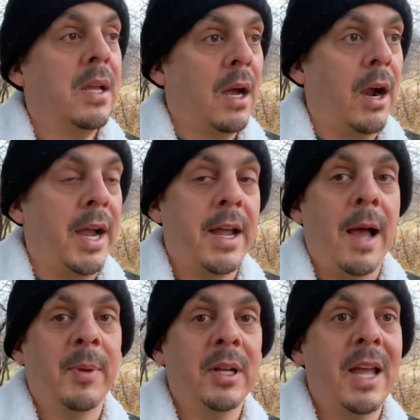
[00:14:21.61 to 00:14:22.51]
all right
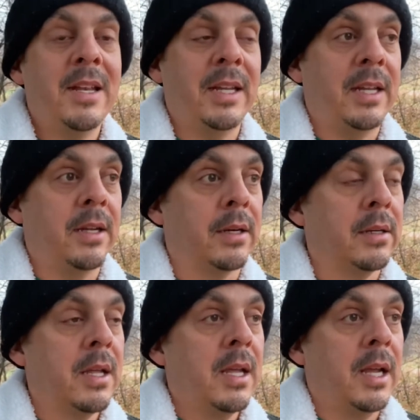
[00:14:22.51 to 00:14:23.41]
i'm going to end it here
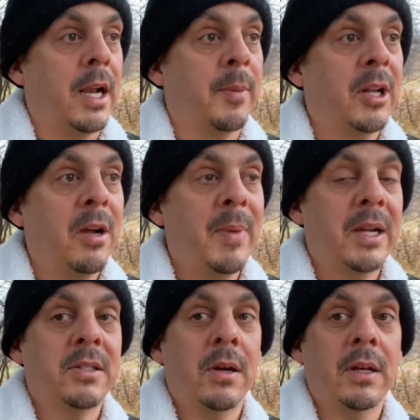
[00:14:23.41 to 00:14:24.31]
and i'm going to come back
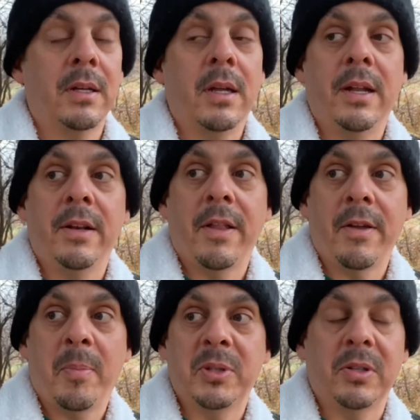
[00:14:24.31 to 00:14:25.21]
and talk on another
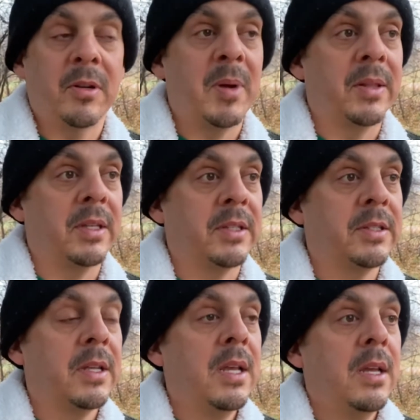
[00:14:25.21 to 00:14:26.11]
episode about this
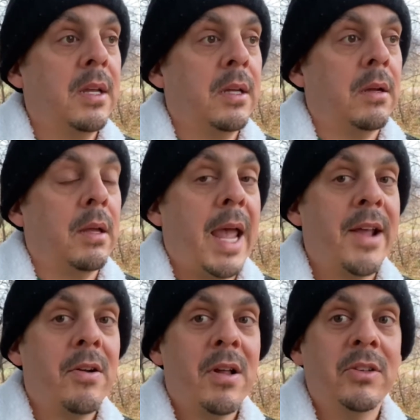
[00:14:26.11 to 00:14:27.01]
at
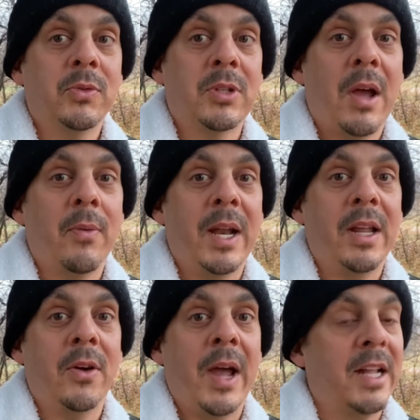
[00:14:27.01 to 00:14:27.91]

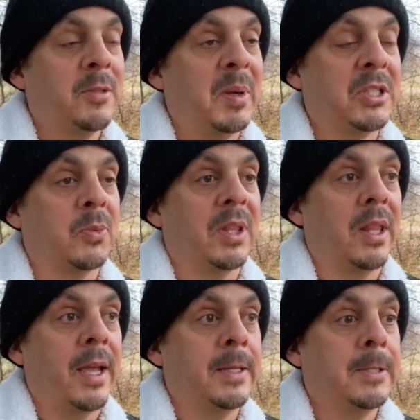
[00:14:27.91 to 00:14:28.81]
arthouse.radio at spaces with
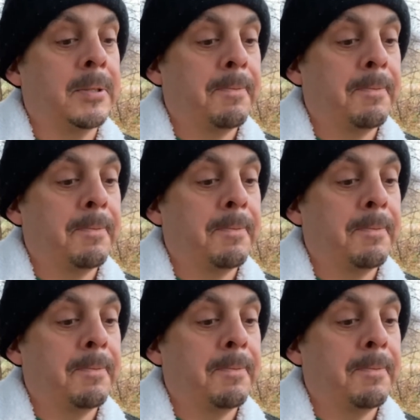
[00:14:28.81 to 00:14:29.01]
light